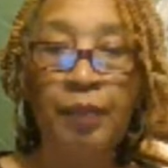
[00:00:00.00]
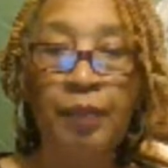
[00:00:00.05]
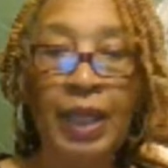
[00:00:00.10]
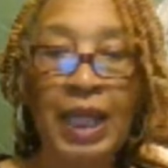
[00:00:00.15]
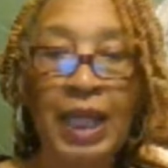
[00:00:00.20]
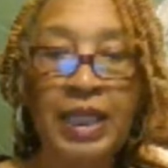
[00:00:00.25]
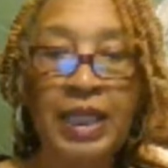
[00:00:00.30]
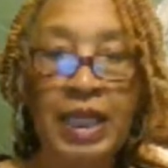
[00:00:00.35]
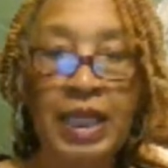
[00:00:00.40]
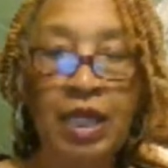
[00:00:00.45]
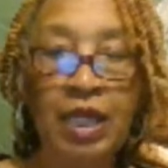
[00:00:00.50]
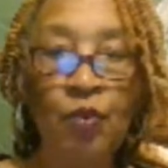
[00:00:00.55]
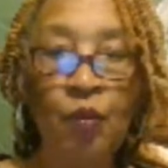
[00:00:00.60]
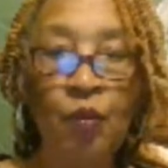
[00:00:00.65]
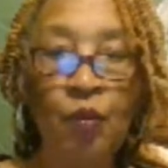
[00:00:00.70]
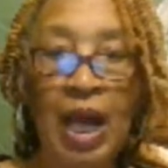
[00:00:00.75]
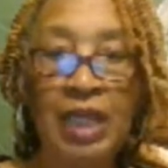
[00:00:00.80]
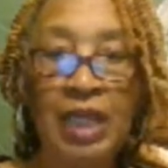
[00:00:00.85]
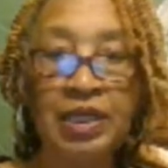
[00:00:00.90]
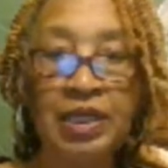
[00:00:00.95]
I did
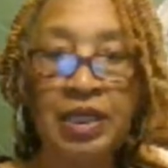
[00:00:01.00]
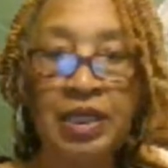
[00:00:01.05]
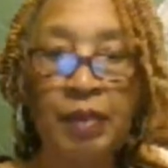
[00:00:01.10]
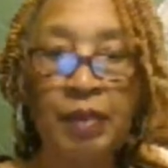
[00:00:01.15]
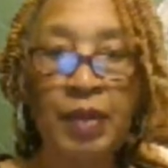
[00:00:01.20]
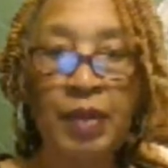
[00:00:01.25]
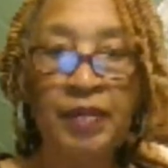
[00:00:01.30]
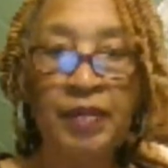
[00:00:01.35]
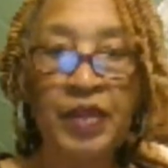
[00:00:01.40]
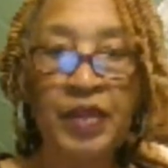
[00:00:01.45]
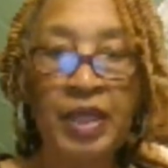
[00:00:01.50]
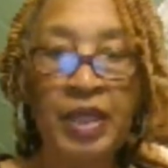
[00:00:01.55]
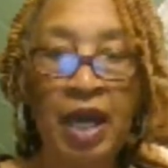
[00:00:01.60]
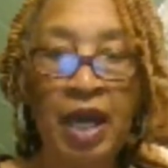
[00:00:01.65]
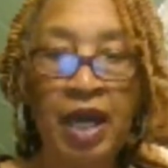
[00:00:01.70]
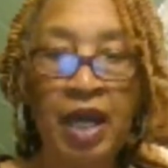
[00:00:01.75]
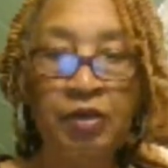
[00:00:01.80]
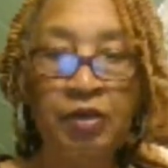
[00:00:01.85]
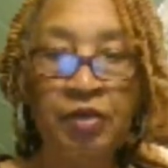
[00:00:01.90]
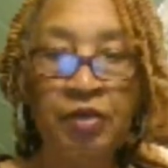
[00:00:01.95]
watch some of the Don
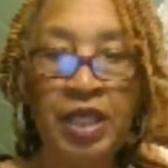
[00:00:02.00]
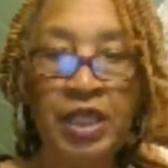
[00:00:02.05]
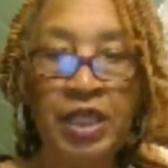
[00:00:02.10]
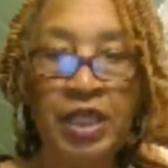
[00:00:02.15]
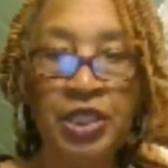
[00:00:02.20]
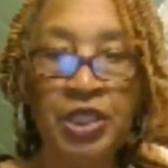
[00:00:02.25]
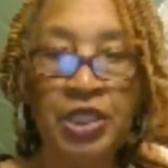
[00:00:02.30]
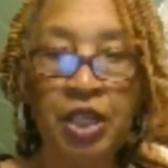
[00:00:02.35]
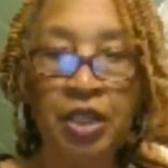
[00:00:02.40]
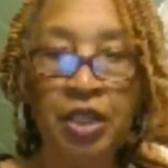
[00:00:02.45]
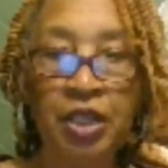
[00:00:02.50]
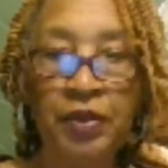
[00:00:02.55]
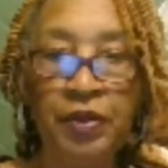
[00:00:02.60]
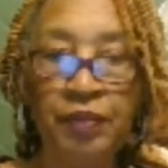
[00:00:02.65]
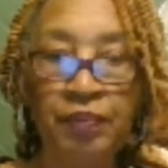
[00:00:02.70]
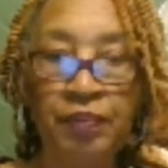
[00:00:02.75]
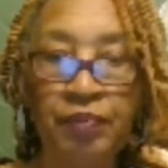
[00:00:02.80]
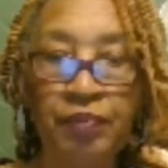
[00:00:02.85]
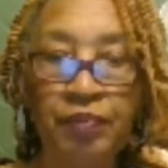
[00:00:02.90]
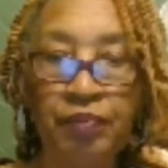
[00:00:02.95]
Reed show.
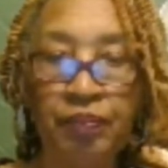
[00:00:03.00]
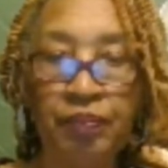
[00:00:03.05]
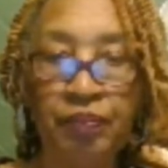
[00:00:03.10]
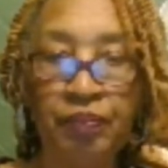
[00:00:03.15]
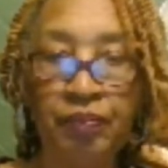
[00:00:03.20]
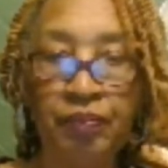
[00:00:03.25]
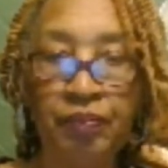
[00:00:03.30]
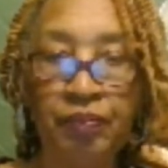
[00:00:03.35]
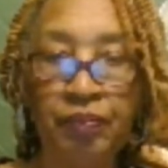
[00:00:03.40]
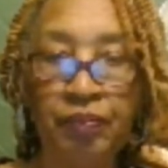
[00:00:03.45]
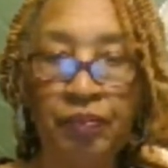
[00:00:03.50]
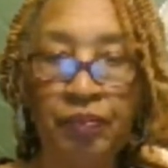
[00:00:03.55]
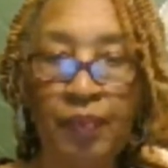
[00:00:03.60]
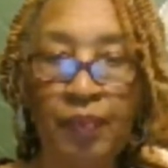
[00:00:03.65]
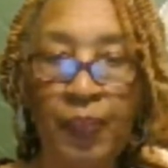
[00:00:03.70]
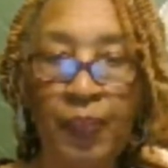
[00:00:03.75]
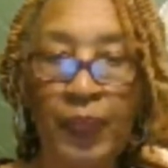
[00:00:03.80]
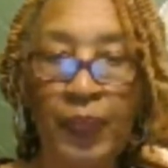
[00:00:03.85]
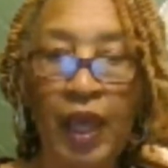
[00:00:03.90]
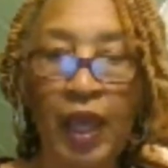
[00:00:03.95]

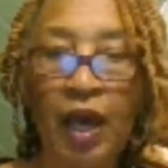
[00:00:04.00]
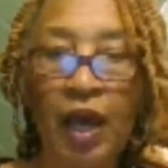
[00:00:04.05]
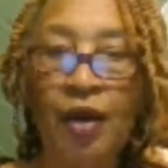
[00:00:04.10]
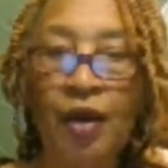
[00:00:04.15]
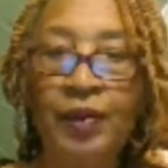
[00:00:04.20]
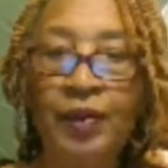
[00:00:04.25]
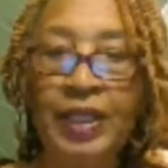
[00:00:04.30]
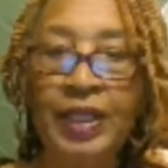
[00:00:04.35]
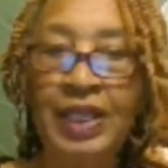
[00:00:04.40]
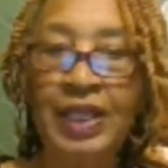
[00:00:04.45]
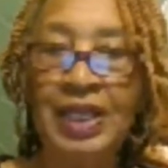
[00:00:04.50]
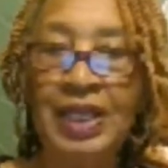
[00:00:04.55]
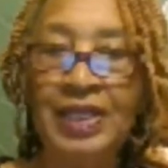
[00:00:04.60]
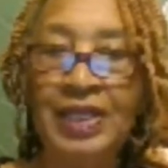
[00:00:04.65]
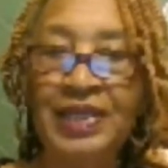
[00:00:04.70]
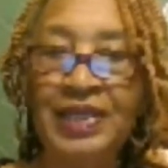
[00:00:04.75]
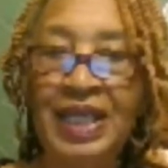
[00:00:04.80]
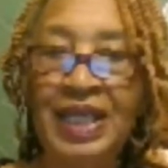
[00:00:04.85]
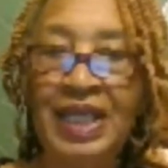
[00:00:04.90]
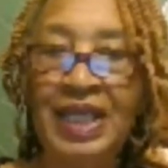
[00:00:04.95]
Oh, good,
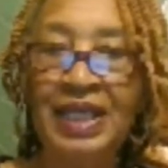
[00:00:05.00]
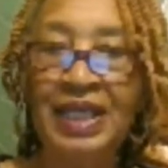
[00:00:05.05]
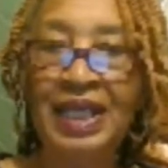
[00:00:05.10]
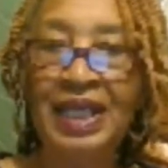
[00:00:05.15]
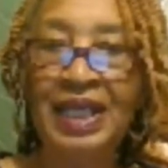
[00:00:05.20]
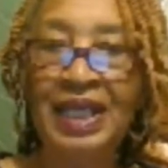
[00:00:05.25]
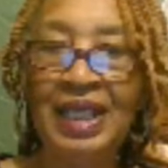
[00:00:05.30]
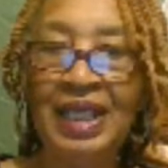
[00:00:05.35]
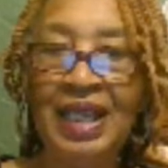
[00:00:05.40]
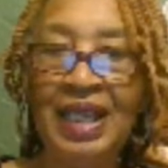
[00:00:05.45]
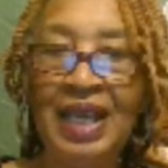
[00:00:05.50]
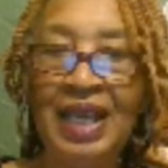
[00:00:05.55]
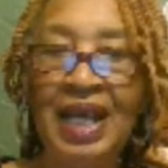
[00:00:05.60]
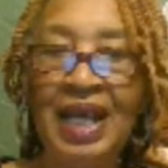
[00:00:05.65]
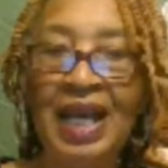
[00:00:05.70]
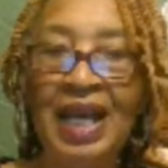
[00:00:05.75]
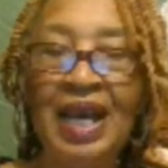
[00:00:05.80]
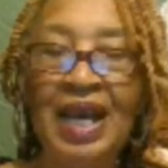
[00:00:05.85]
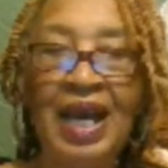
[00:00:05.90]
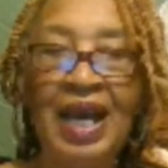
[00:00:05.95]
Cindy.
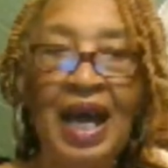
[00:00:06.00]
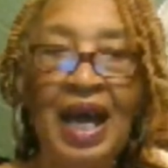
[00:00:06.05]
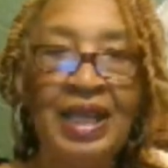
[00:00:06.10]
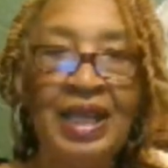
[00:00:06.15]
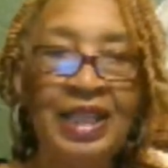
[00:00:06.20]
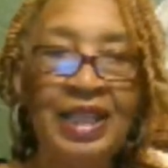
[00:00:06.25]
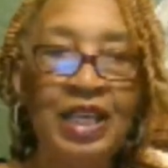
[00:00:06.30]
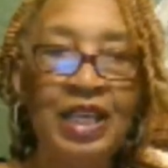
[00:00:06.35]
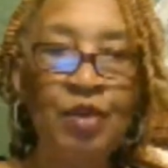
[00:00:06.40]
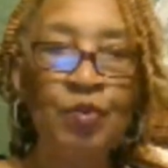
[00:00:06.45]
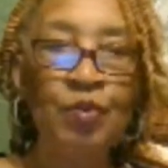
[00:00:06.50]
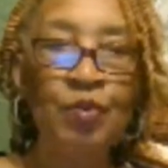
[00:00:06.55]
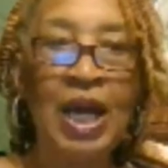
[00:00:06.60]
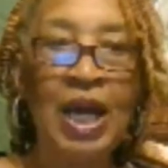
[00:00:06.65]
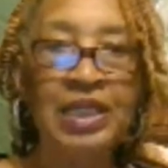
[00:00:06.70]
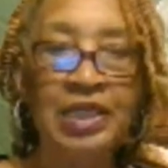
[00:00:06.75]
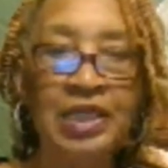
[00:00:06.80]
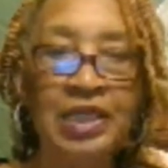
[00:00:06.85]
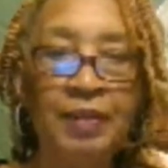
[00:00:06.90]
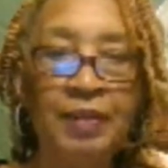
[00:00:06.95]
I did watch some of
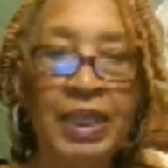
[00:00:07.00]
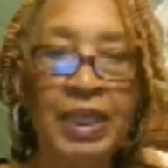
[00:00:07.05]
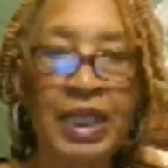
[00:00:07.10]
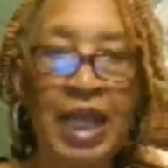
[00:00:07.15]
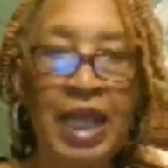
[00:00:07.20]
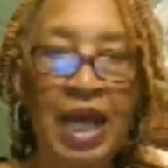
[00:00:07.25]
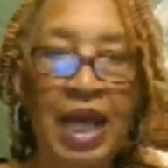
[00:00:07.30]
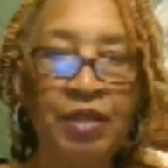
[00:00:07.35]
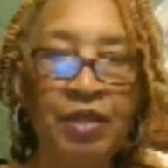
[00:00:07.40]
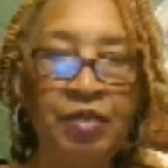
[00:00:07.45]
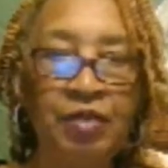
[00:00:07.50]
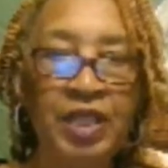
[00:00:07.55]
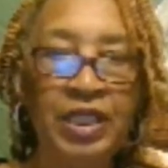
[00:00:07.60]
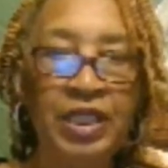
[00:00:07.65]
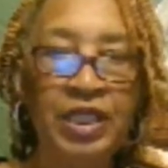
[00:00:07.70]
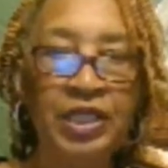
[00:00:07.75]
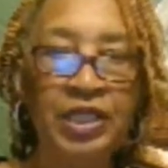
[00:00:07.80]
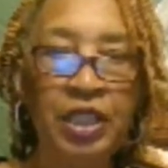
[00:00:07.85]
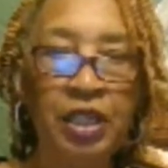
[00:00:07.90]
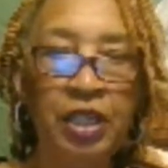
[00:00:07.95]
the Don Reed
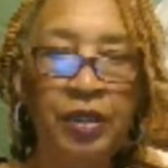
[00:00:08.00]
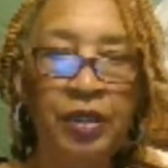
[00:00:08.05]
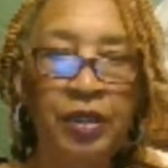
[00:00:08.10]
show,